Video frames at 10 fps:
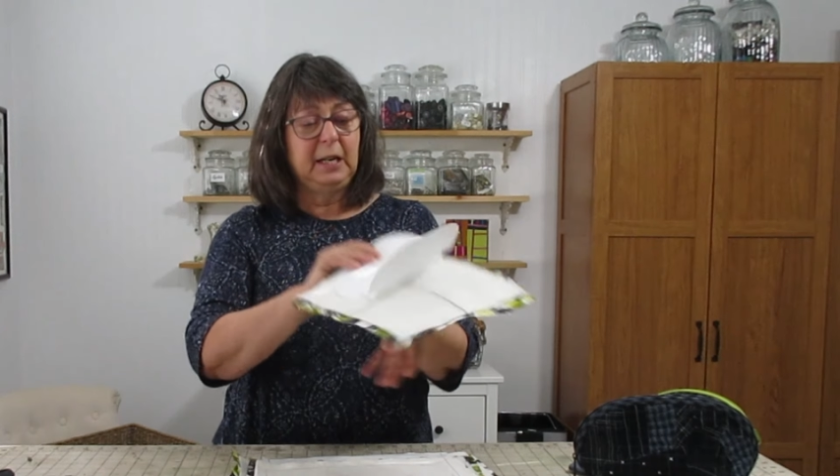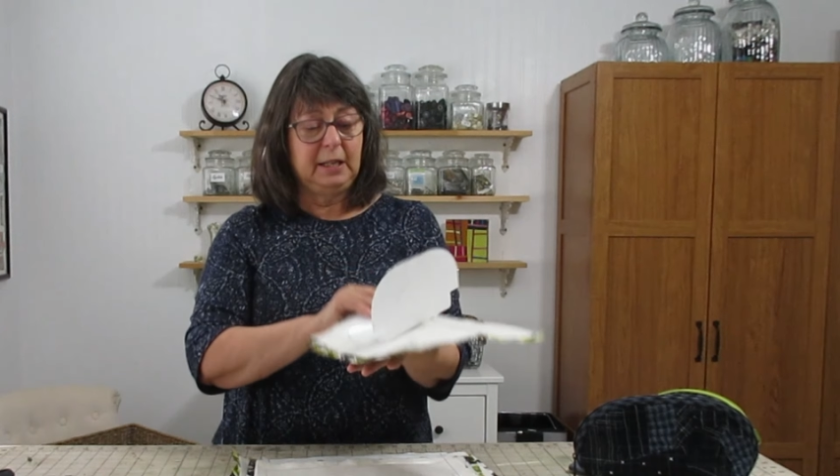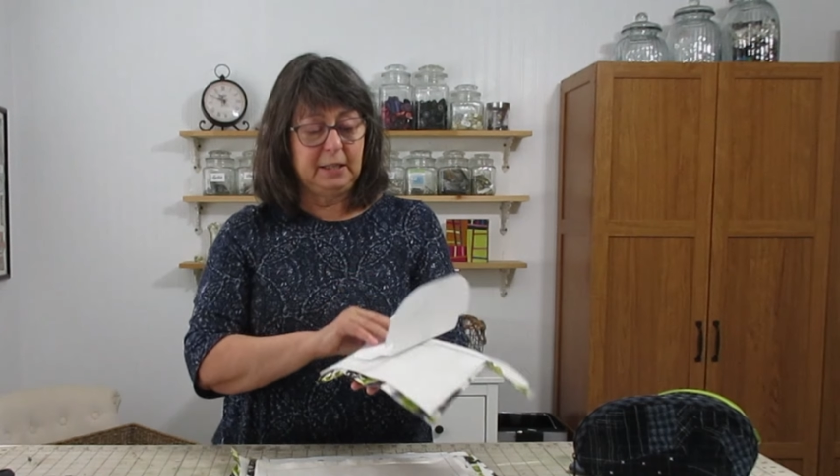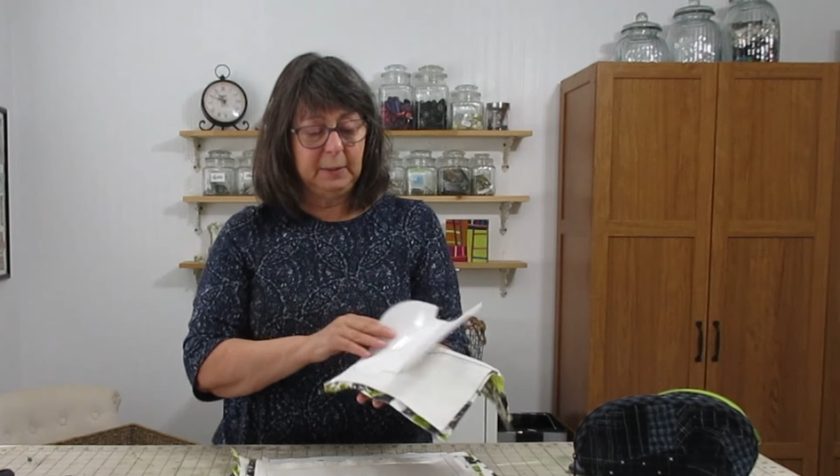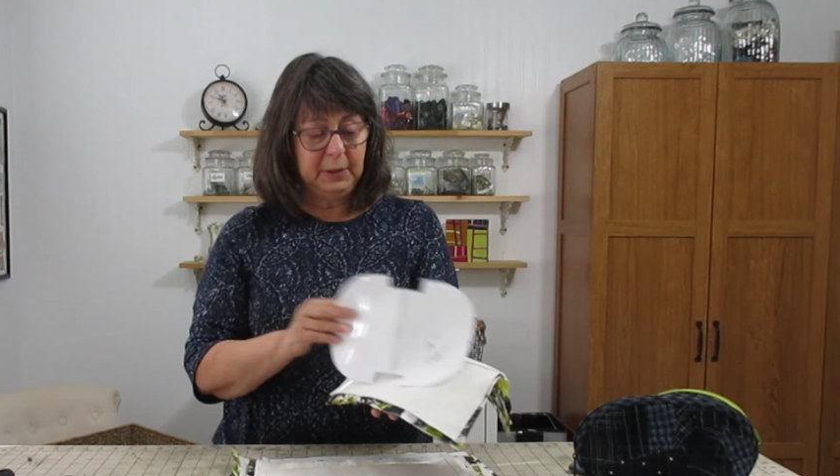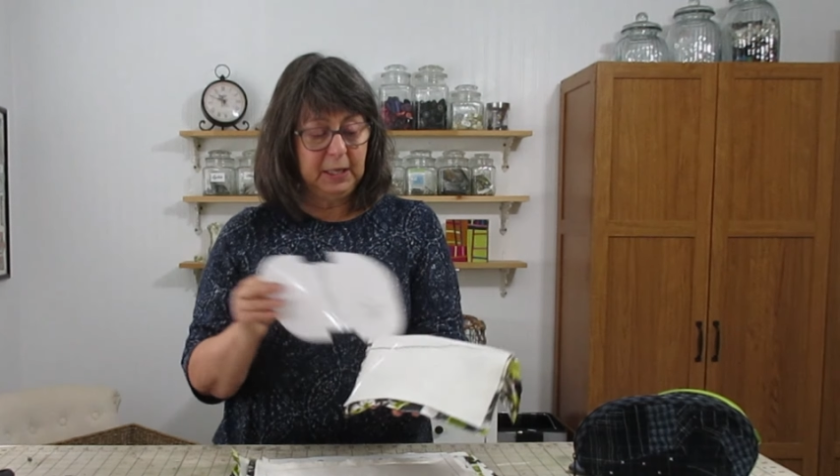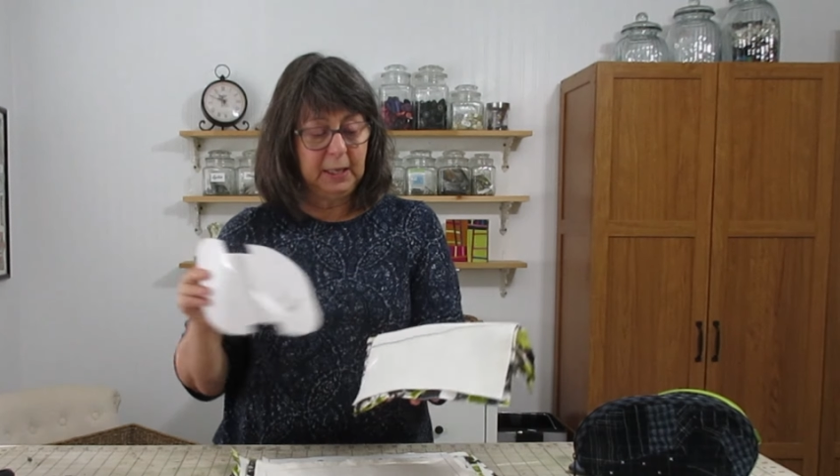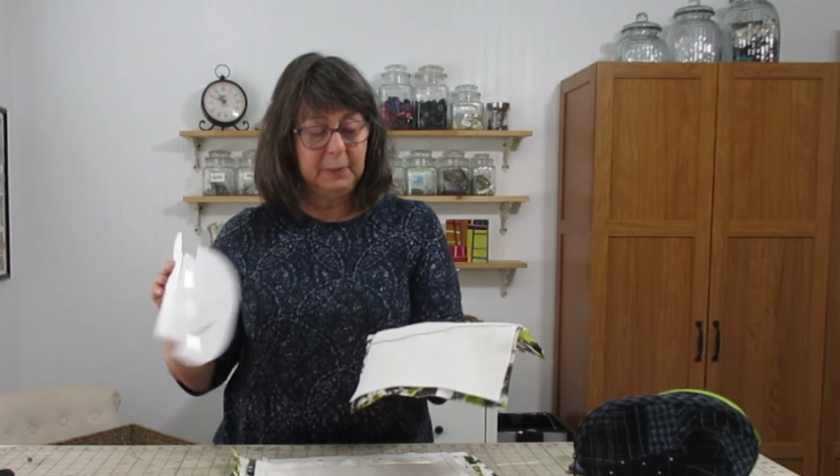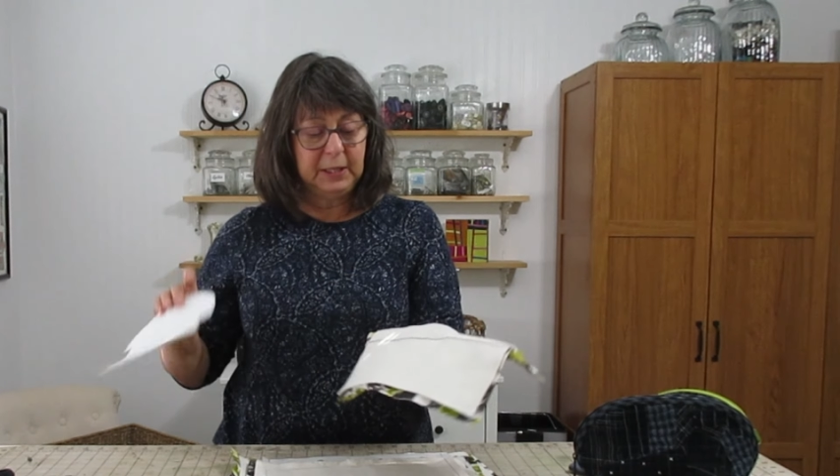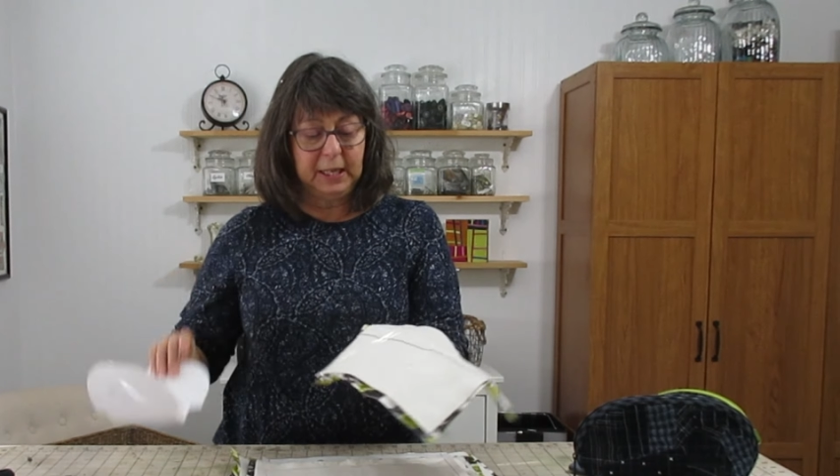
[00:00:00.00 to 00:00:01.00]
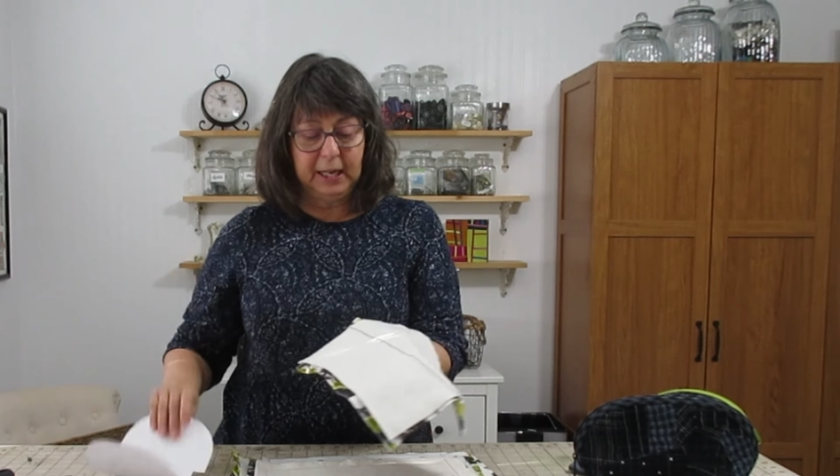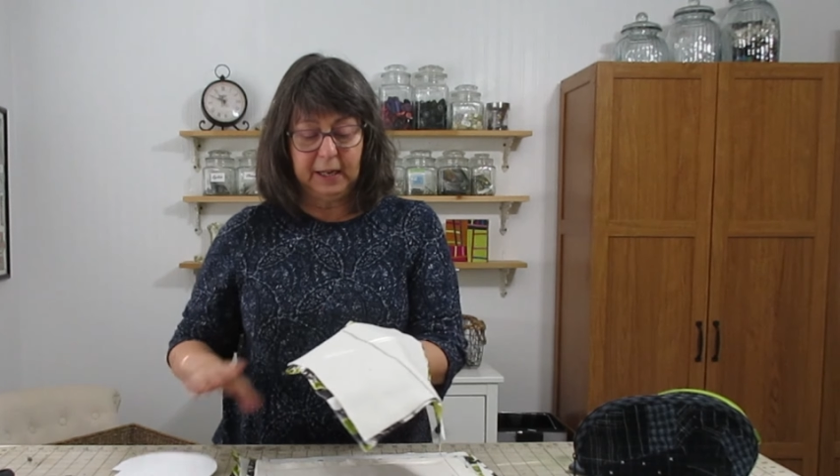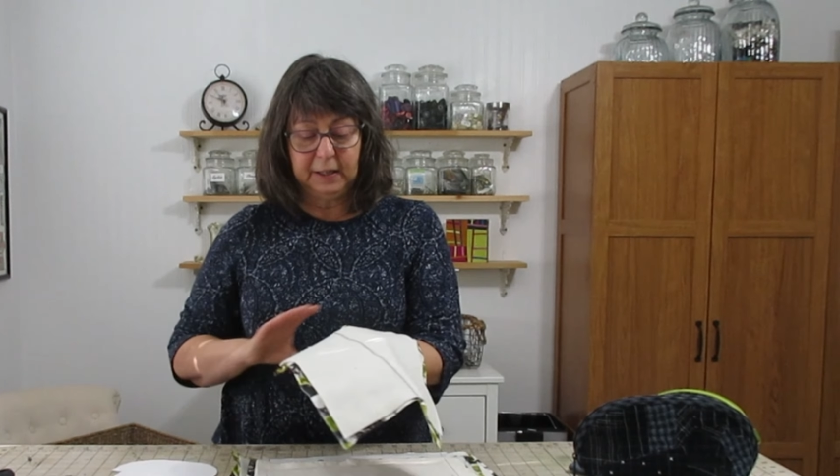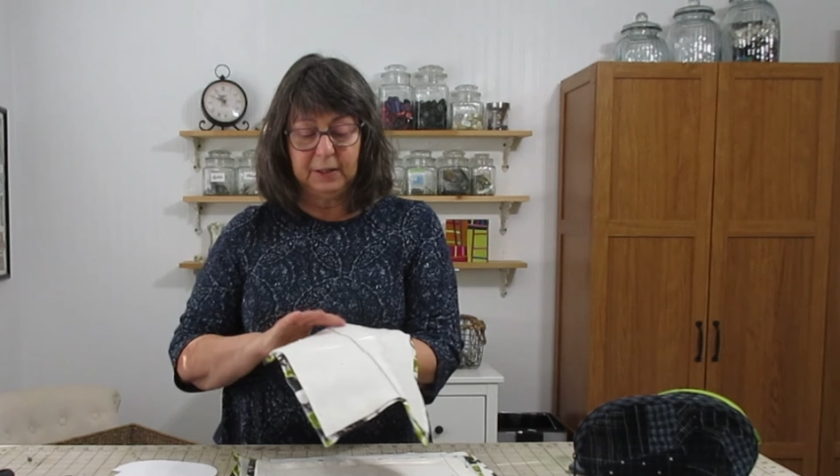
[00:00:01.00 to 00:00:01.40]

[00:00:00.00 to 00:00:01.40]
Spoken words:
Sometimes I had